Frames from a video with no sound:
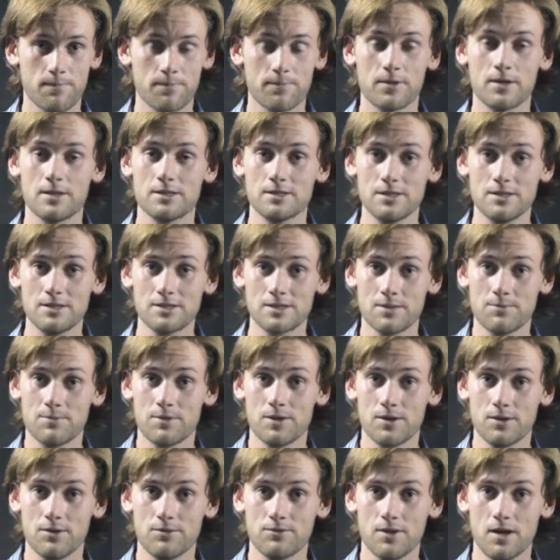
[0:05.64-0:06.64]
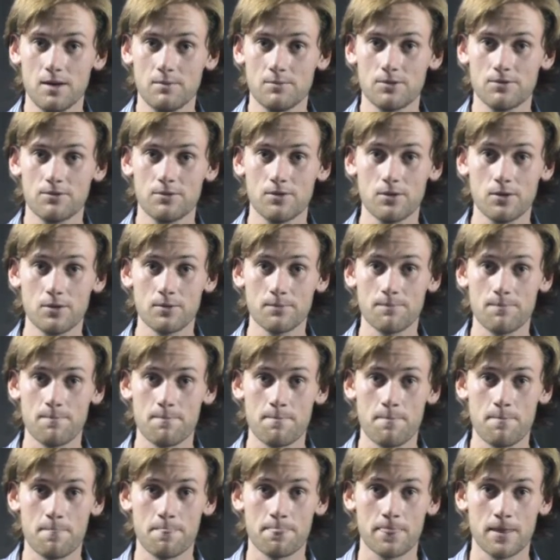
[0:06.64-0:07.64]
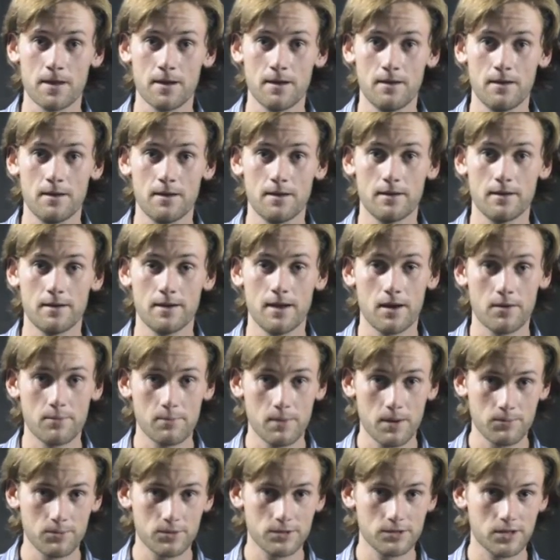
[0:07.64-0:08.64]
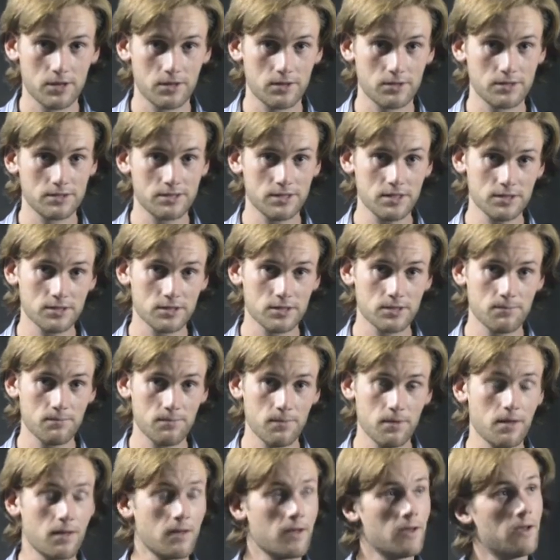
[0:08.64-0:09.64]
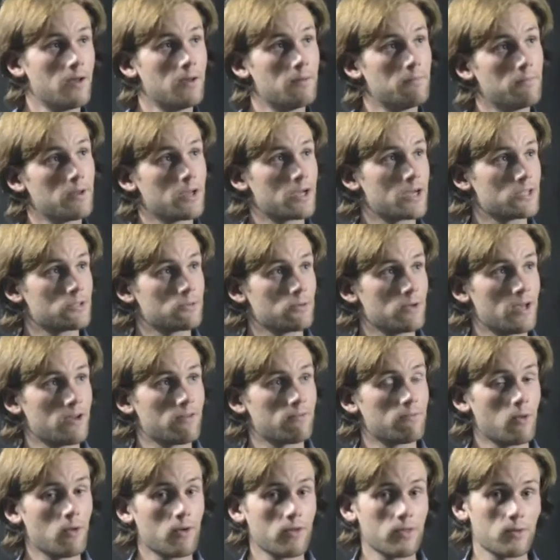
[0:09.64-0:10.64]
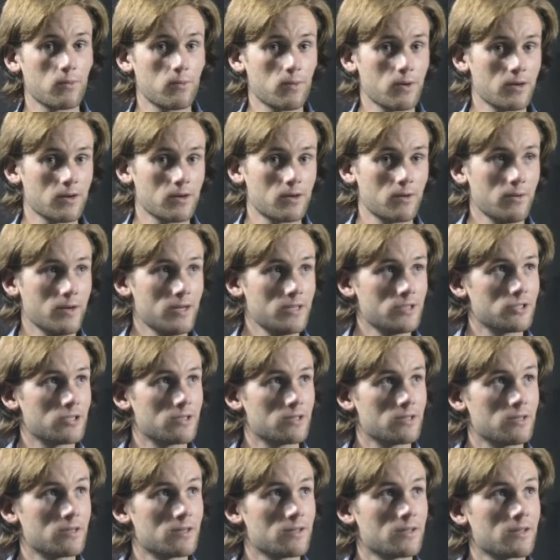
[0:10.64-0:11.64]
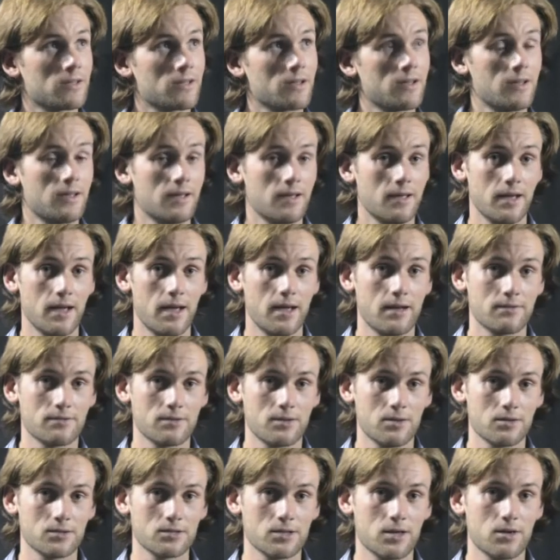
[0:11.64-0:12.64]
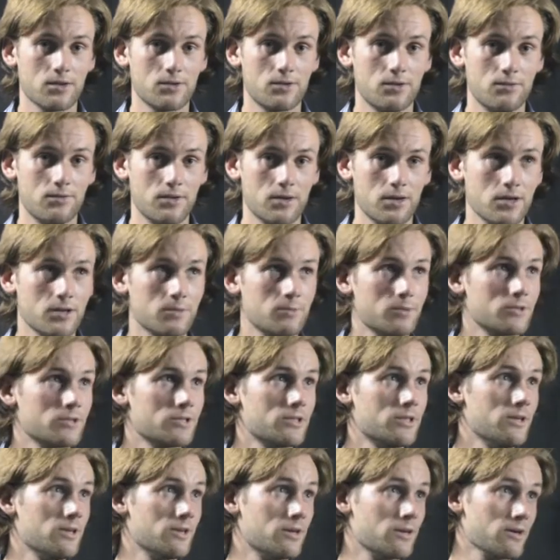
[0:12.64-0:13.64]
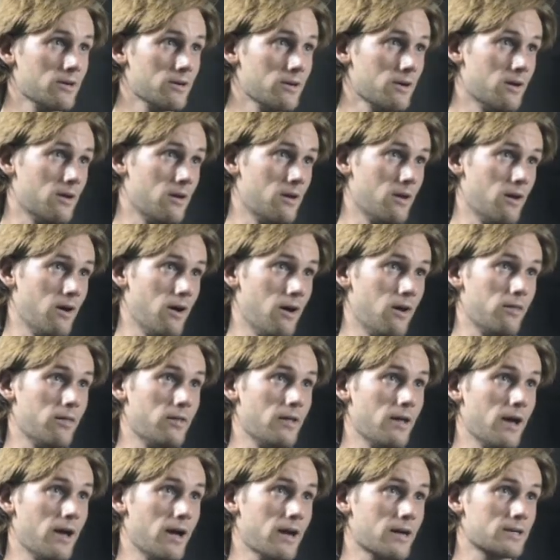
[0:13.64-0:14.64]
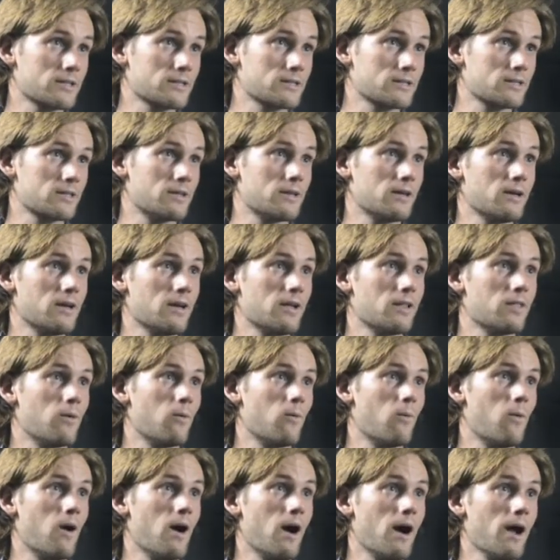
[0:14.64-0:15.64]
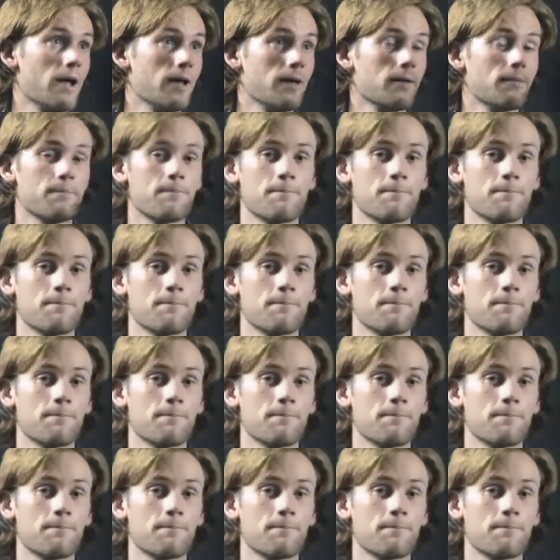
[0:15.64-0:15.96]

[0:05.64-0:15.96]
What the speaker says: This is something you've done before. Now remember, it's called a system because we have more than one equation. And of course, our two variables here are the x and the y.